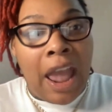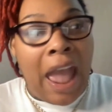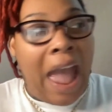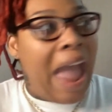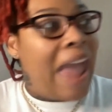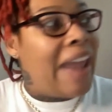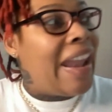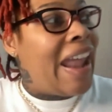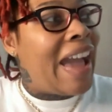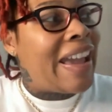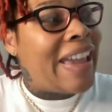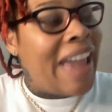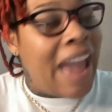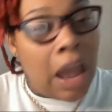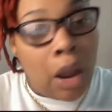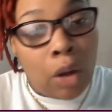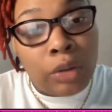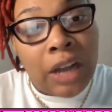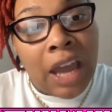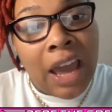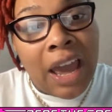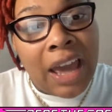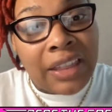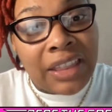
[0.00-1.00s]
And I got
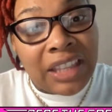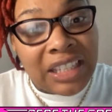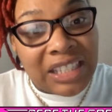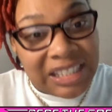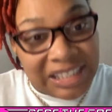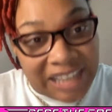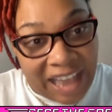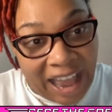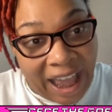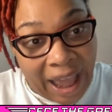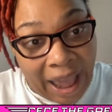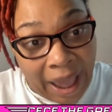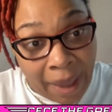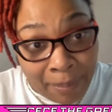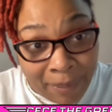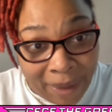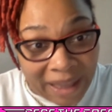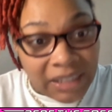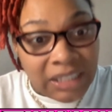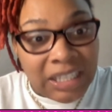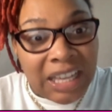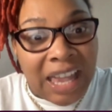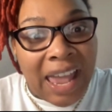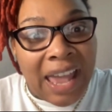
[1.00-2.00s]
on the other side
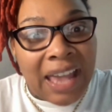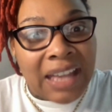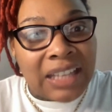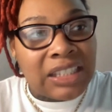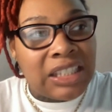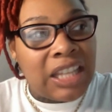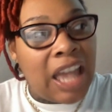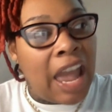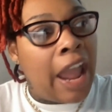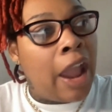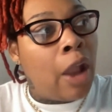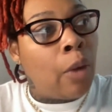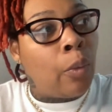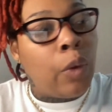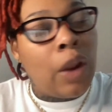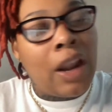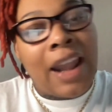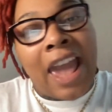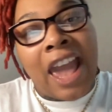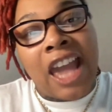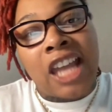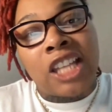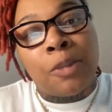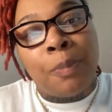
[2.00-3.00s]
back to SA and
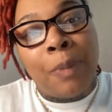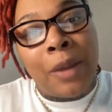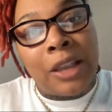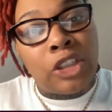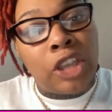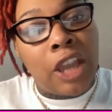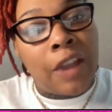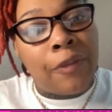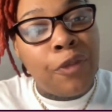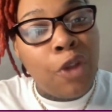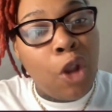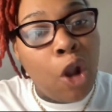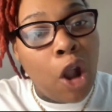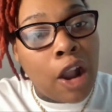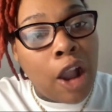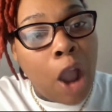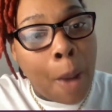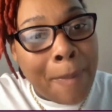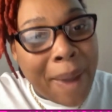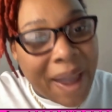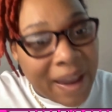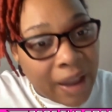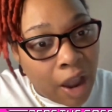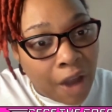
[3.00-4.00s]
realized, bitch, if you don't
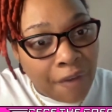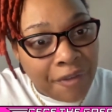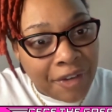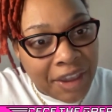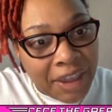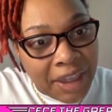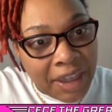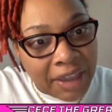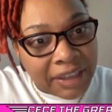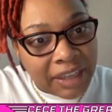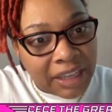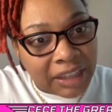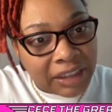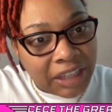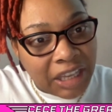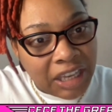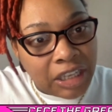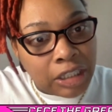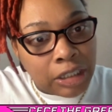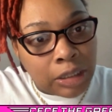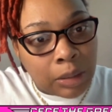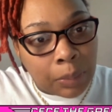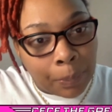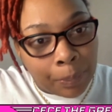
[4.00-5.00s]
go back over here and get
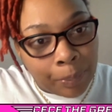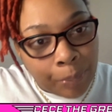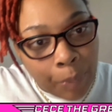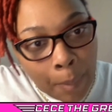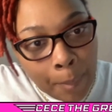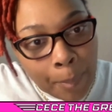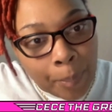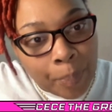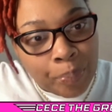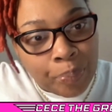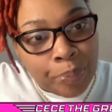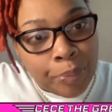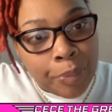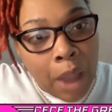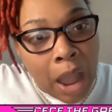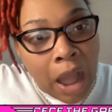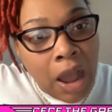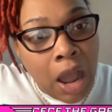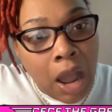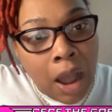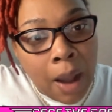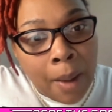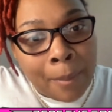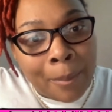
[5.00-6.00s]
these
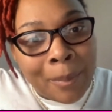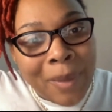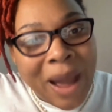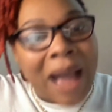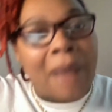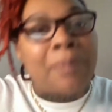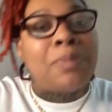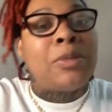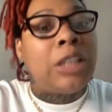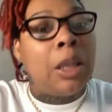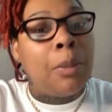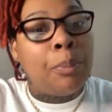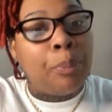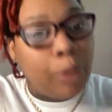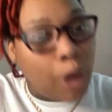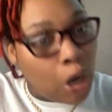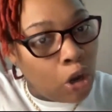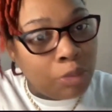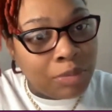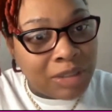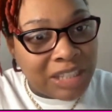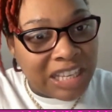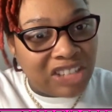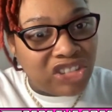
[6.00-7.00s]
mops and
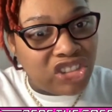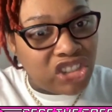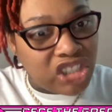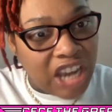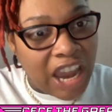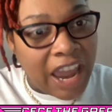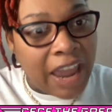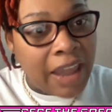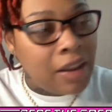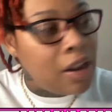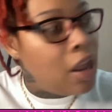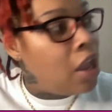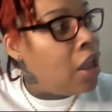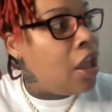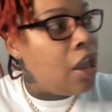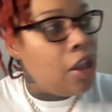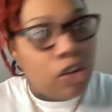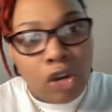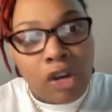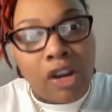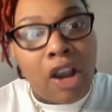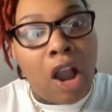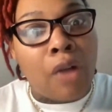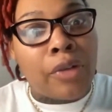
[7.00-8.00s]
brooms and shit,
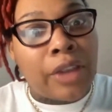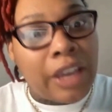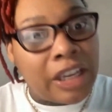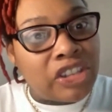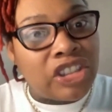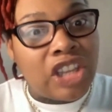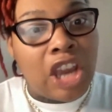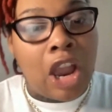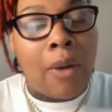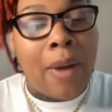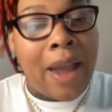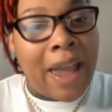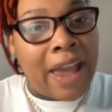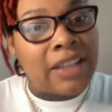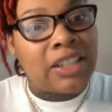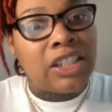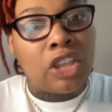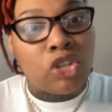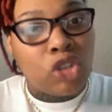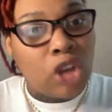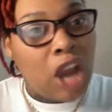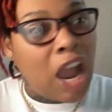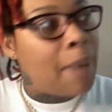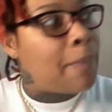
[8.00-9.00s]
you're going to get your ass
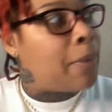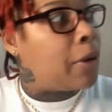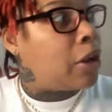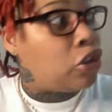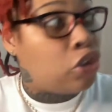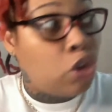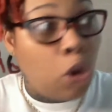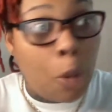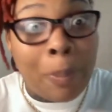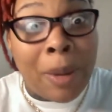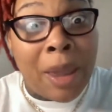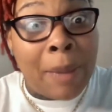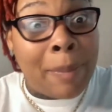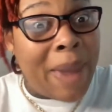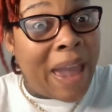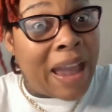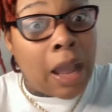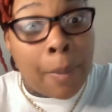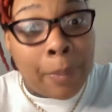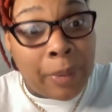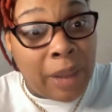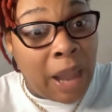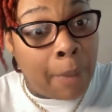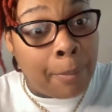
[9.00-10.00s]
in trouble because you've been back
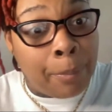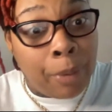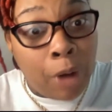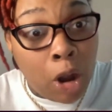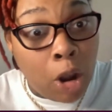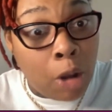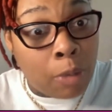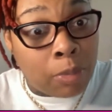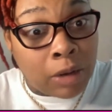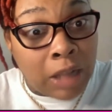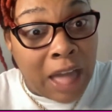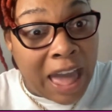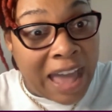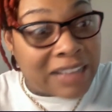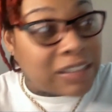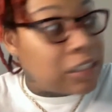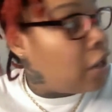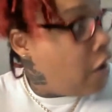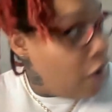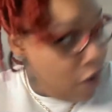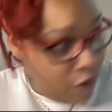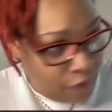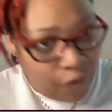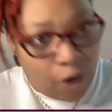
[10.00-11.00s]
up in that broom
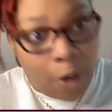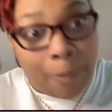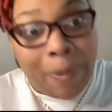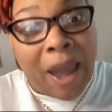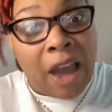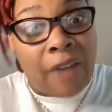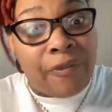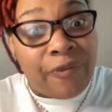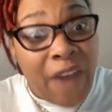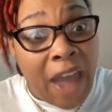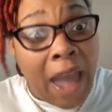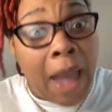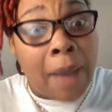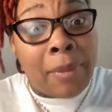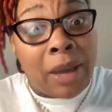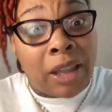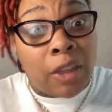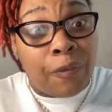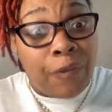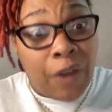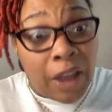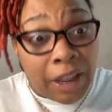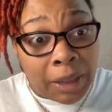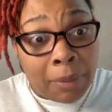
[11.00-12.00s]
closet for about 5
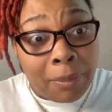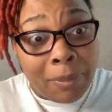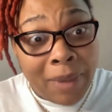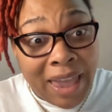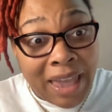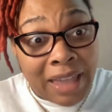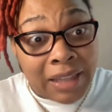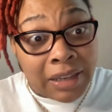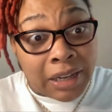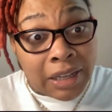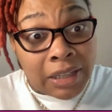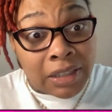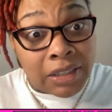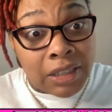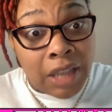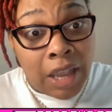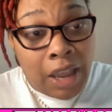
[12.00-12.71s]
motherfucking minutes.